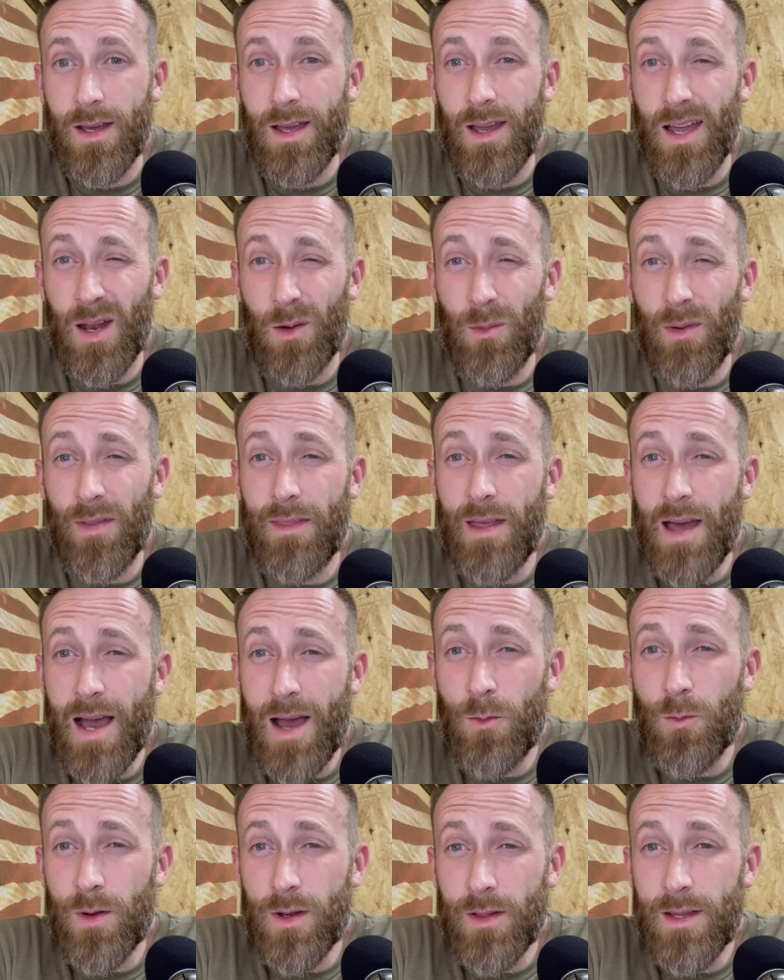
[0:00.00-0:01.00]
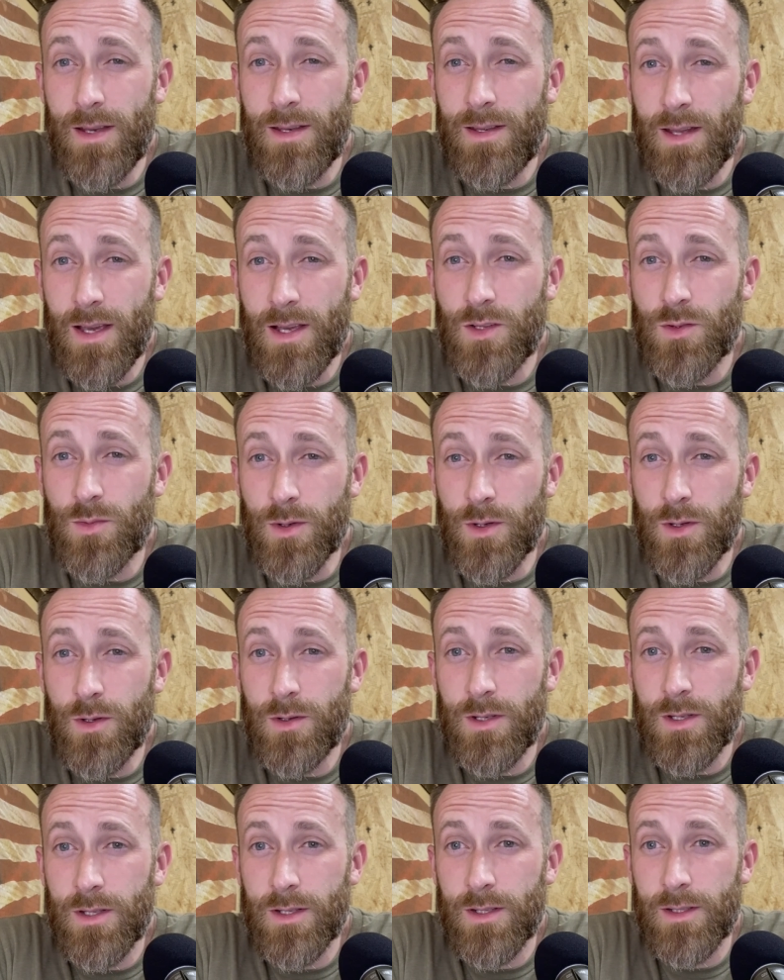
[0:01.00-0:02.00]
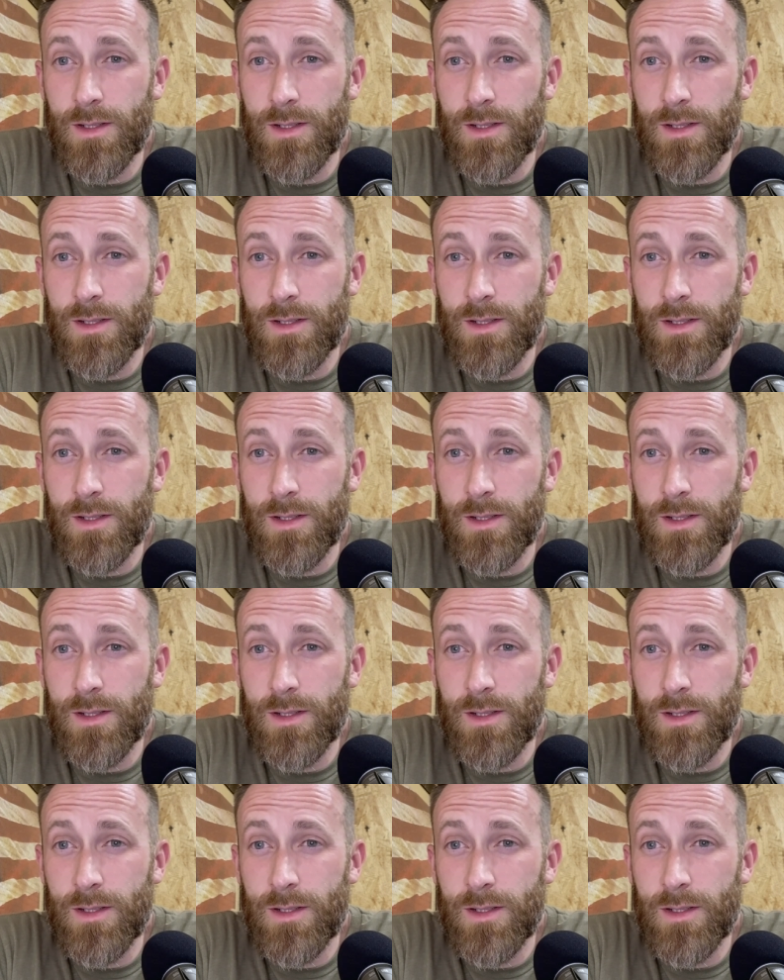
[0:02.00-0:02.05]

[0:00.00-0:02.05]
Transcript: And when that really takes root,